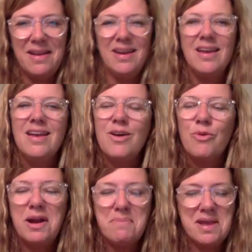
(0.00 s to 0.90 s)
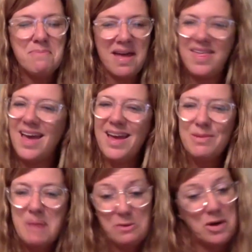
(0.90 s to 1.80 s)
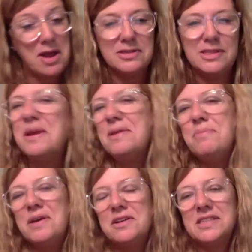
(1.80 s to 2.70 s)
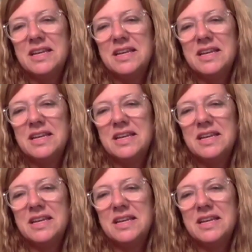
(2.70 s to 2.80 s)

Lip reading: And what I mean by that, by roads being built,